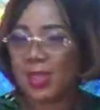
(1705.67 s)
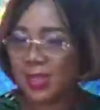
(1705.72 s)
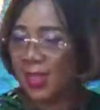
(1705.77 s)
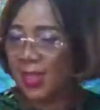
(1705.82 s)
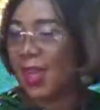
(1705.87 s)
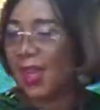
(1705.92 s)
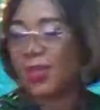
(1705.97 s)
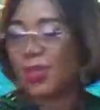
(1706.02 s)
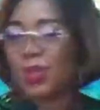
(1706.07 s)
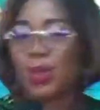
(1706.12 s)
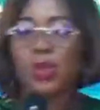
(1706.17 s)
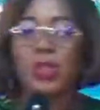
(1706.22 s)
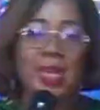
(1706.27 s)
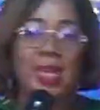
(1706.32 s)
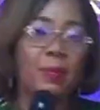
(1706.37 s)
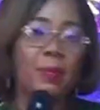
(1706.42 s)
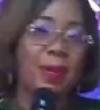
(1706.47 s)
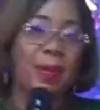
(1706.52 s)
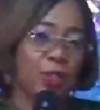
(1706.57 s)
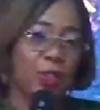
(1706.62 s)
Yeah, so
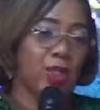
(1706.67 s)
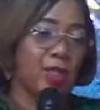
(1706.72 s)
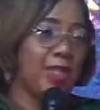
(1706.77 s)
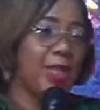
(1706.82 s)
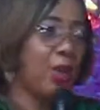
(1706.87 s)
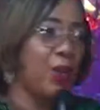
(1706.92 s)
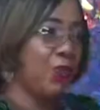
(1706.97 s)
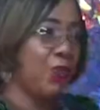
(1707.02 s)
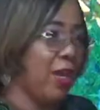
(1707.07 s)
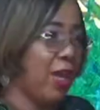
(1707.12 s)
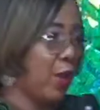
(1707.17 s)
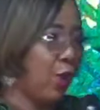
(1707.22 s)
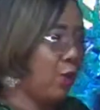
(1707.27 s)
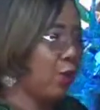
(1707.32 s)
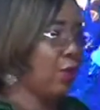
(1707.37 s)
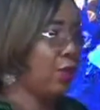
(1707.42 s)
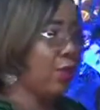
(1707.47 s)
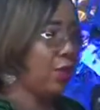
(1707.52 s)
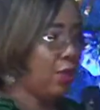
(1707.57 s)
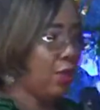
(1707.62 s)
celebrate yourself now.
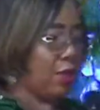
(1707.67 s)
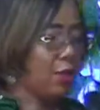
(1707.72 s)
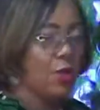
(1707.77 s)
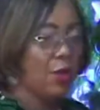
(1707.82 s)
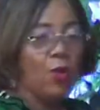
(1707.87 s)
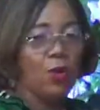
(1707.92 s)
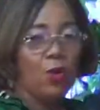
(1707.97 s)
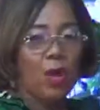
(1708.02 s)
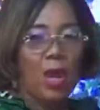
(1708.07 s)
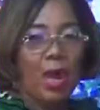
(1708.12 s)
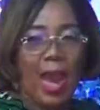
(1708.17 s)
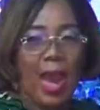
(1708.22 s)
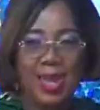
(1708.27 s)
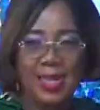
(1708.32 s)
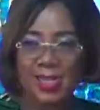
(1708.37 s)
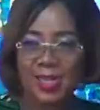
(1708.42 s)
I